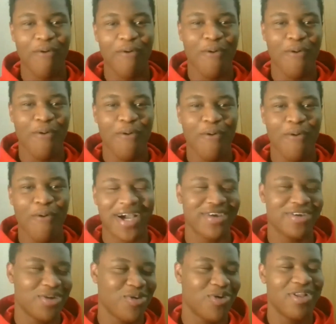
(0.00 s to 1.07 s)
Or was it let
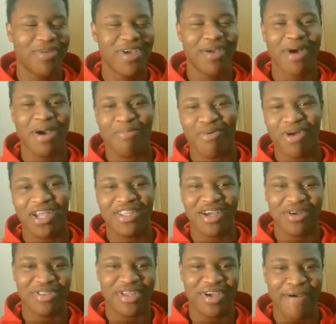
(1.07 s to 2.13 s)
me get my brand
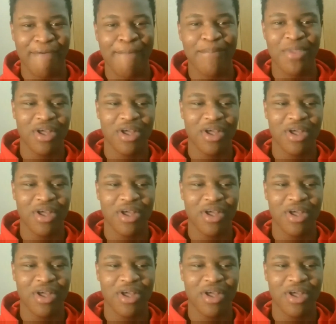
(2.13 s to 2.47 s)
out there?